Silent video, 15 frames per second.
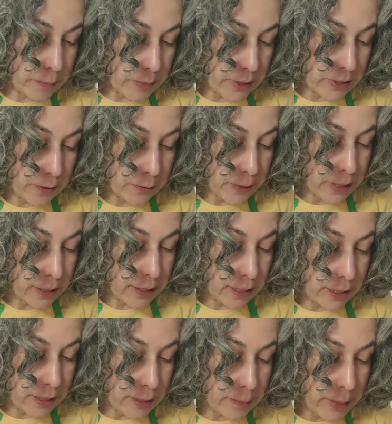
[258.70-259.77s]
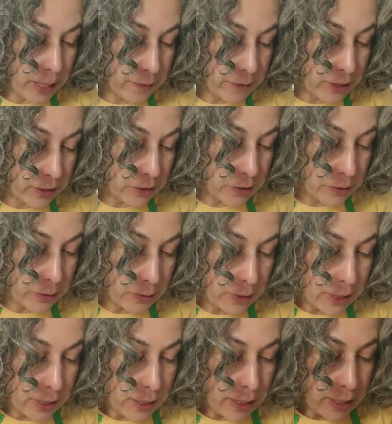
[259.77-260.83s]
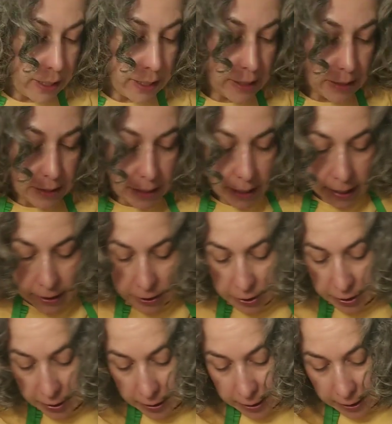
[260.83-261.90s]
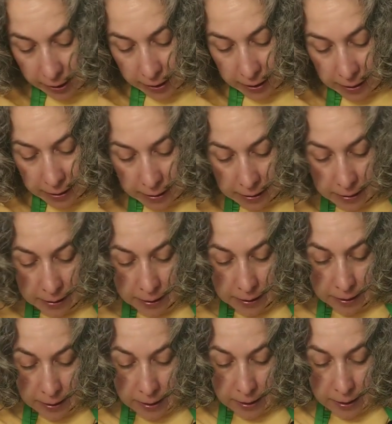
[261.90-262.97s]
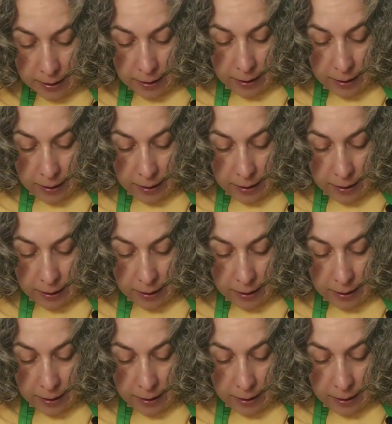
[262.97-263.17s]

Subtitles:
So let's see what happens once I trim it. Thanks for watching. Bye.